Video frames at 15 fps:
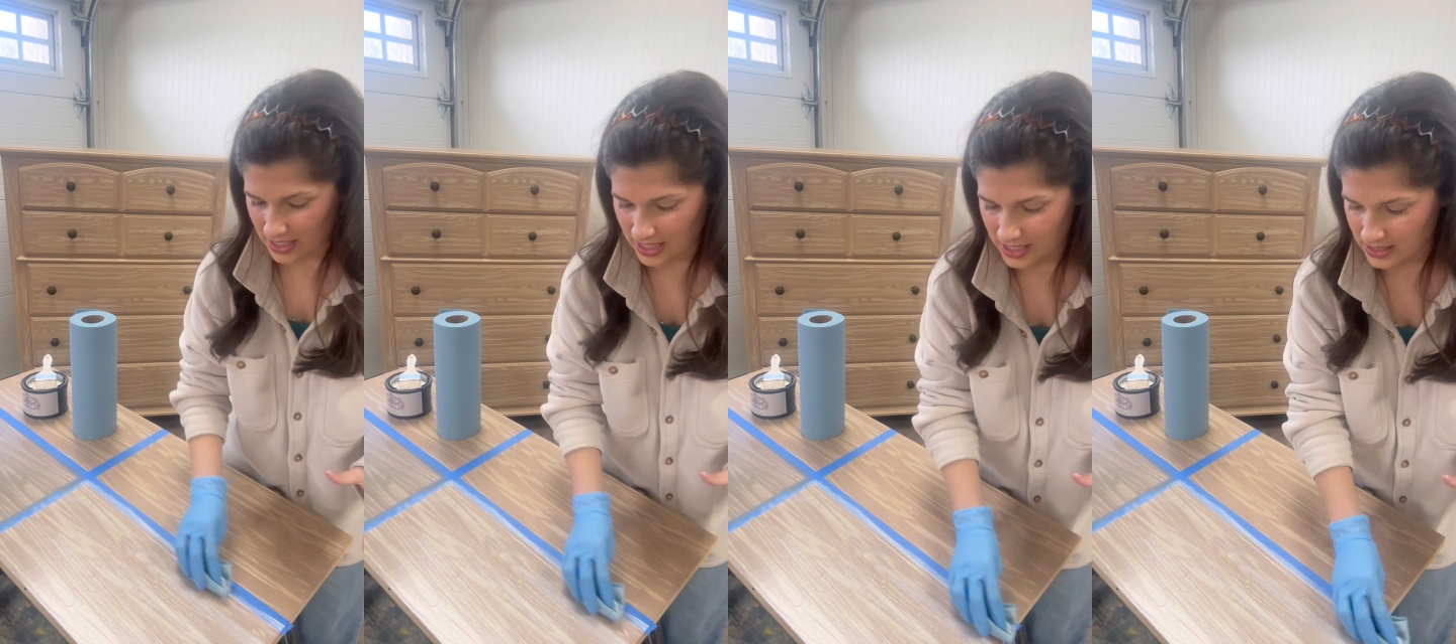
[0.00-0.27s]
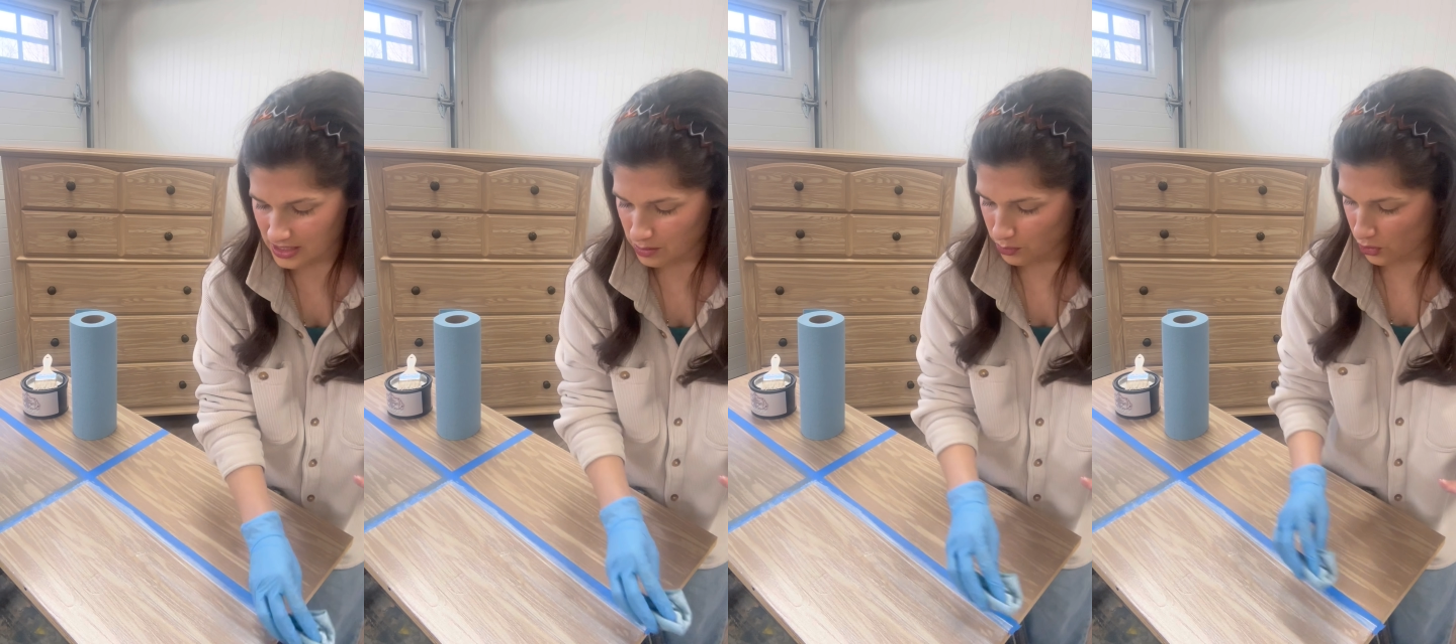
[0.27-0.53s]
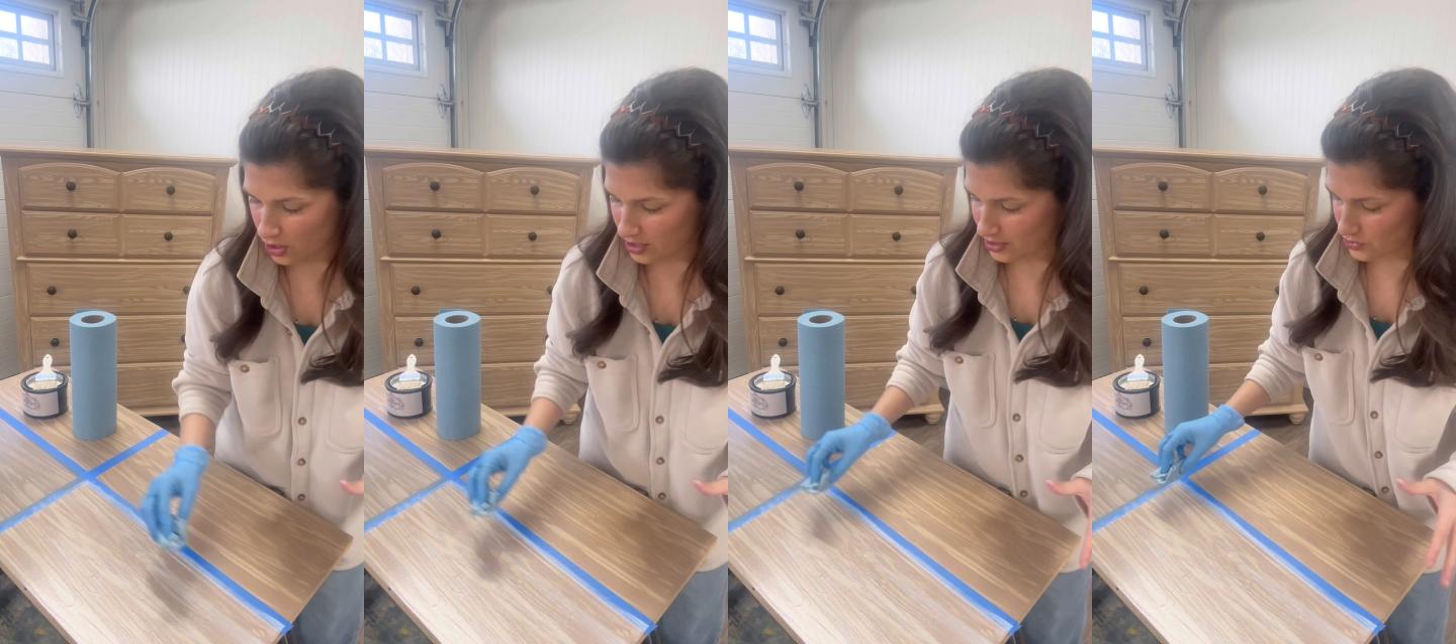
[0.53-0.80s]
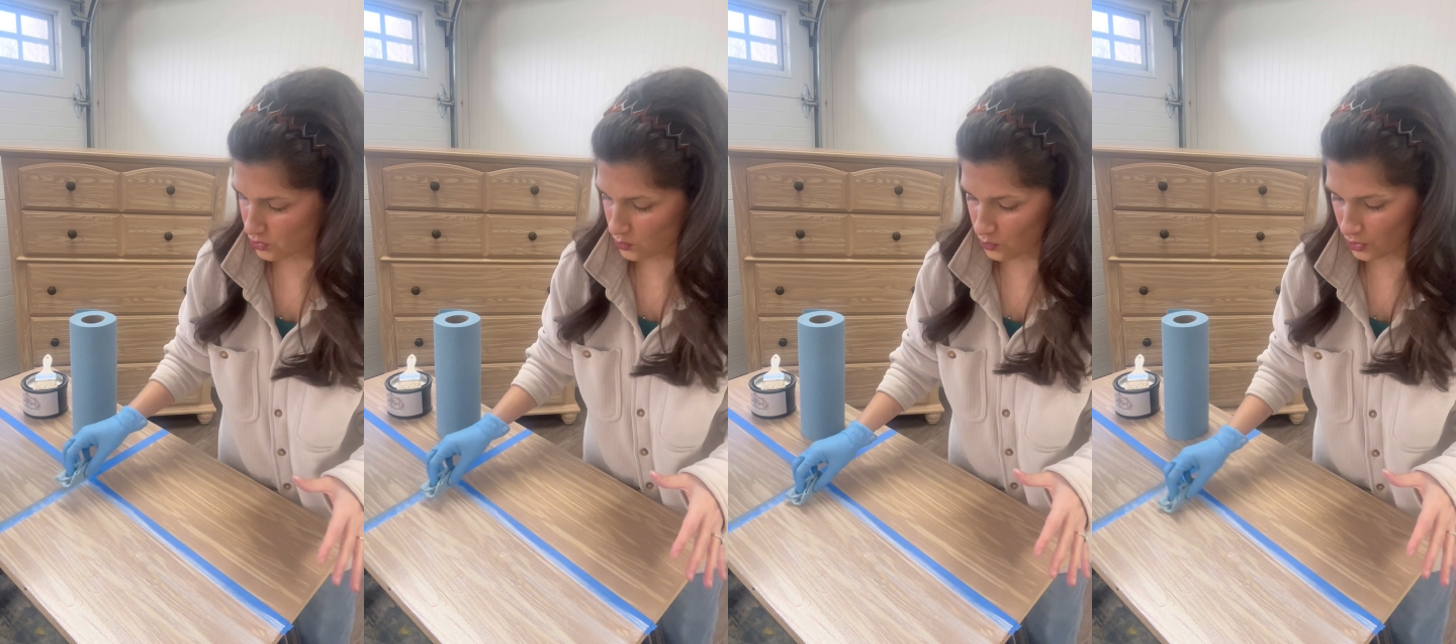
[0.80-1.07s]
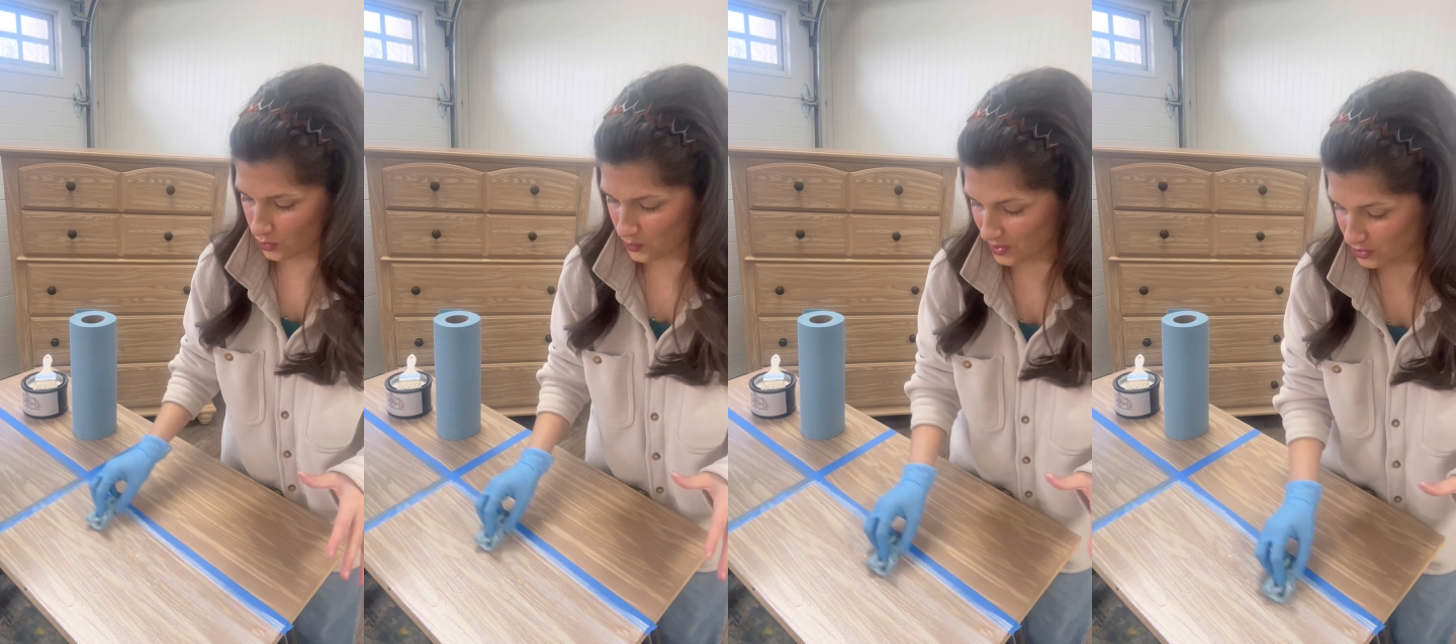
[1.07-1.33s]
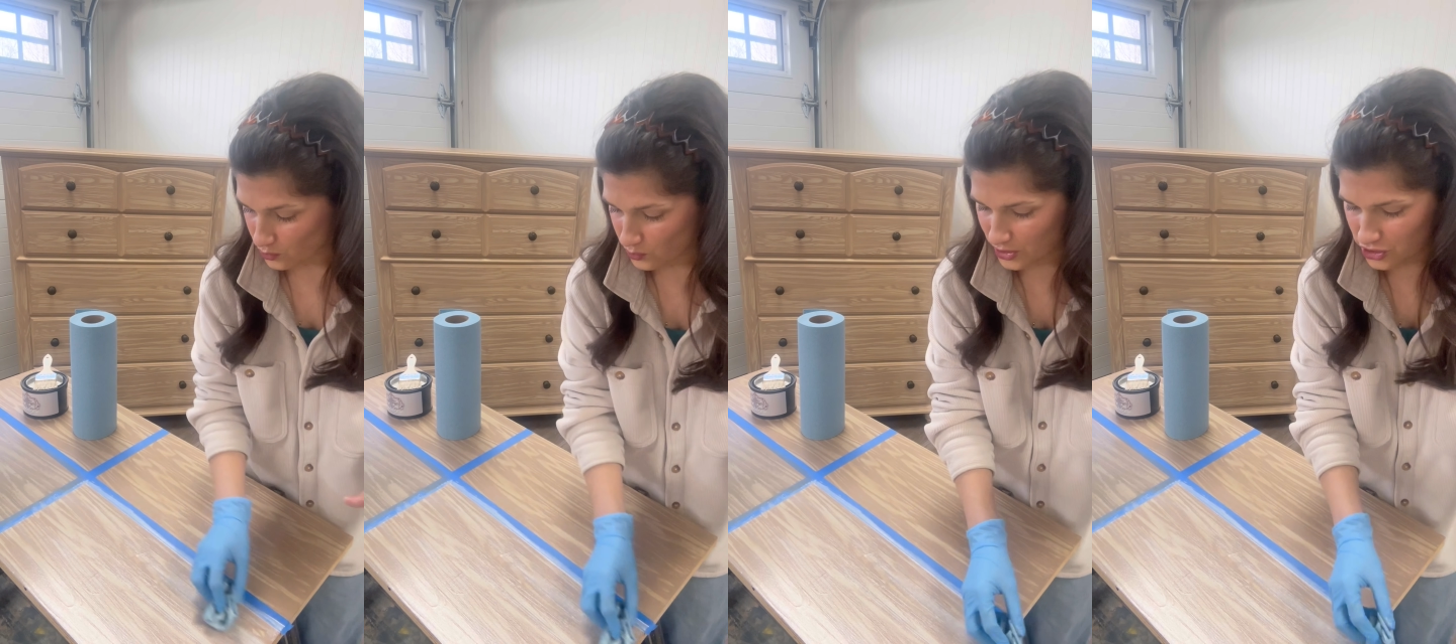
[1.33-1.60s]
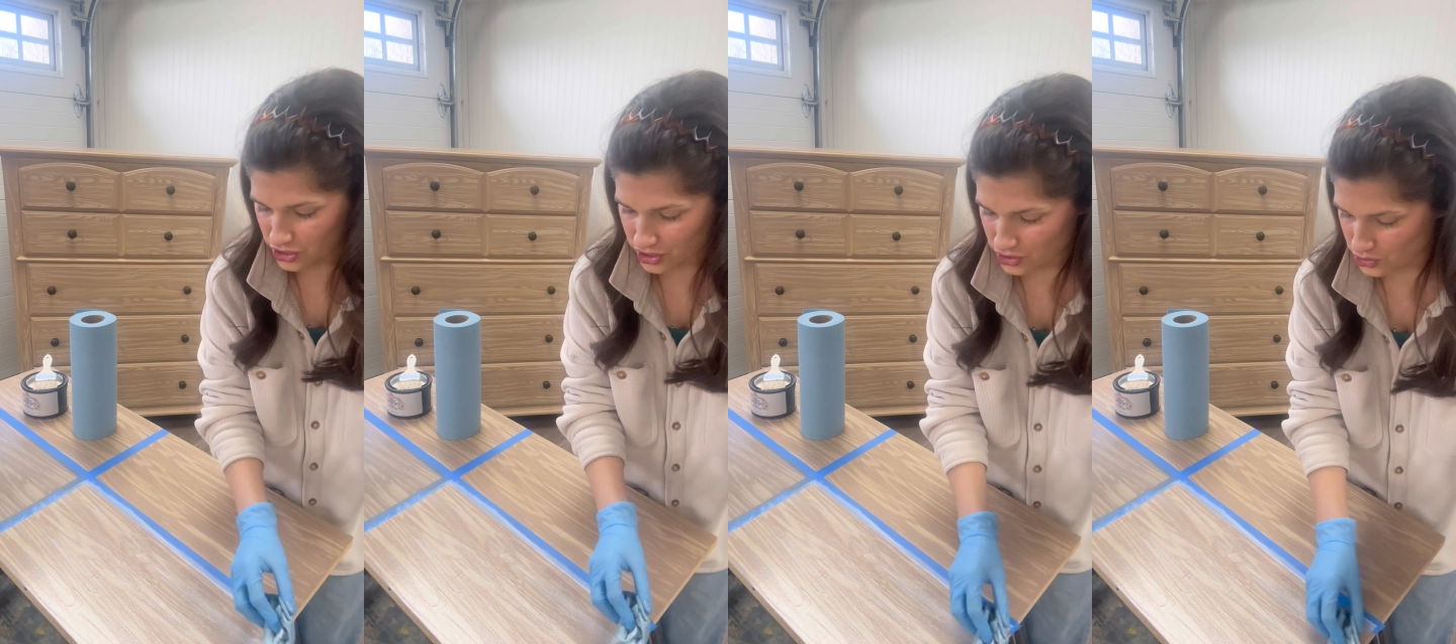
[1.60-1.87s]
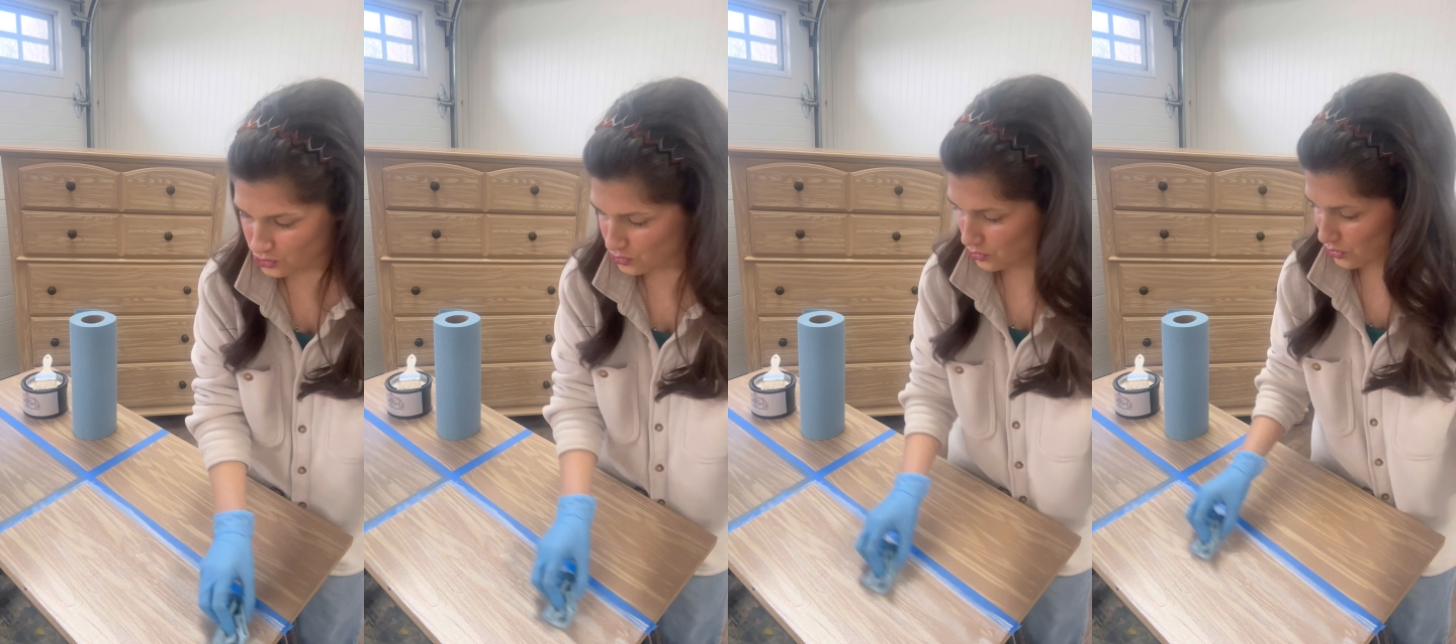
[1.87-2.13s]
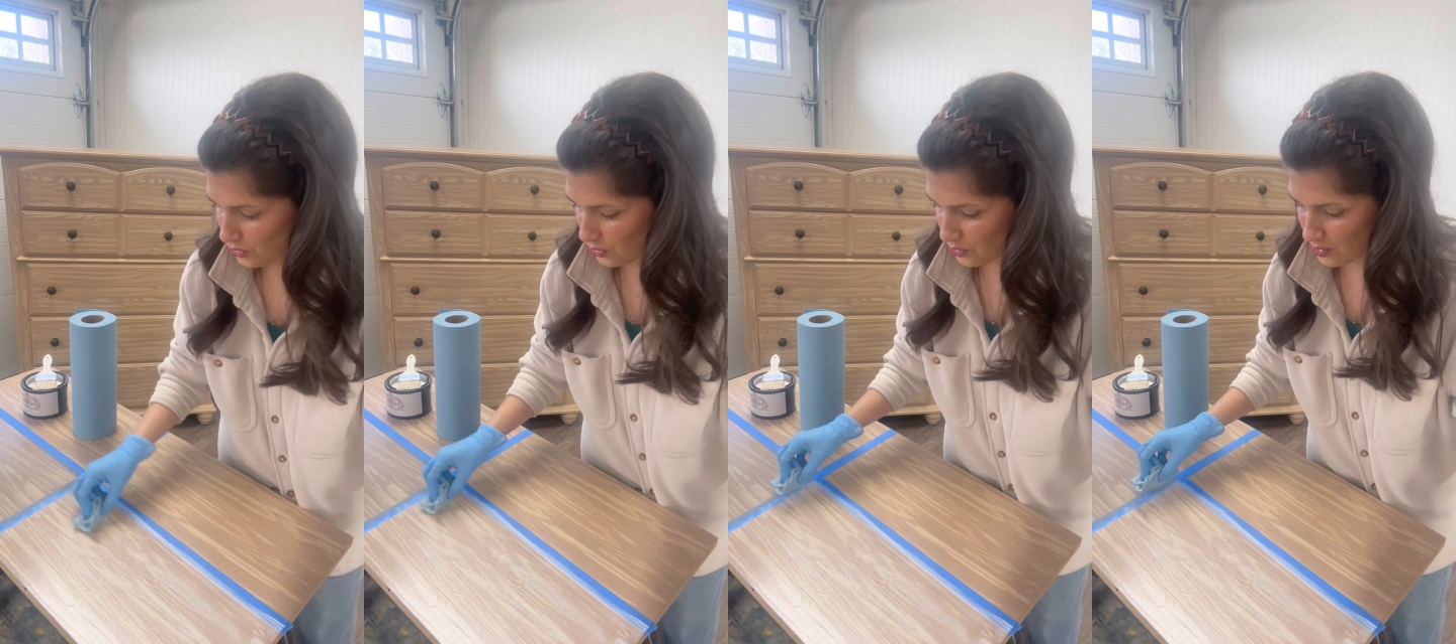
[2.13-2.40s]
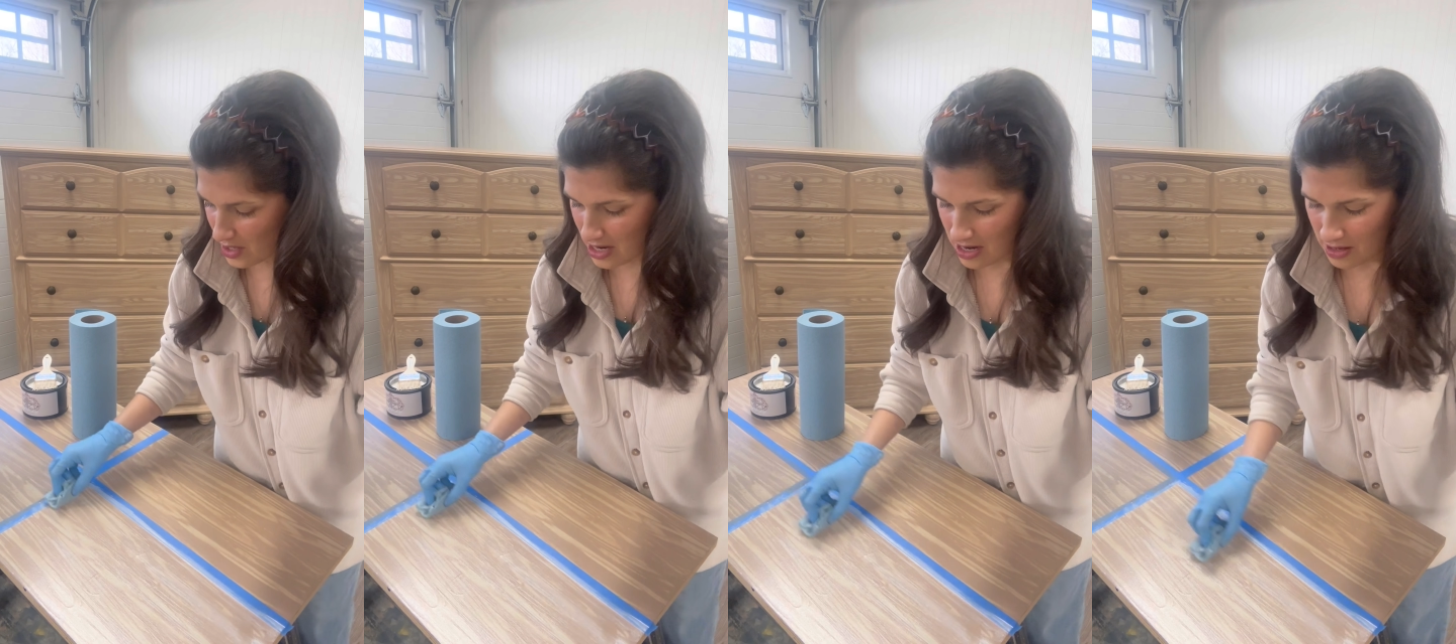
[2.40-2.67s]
easy product to work with, which is true,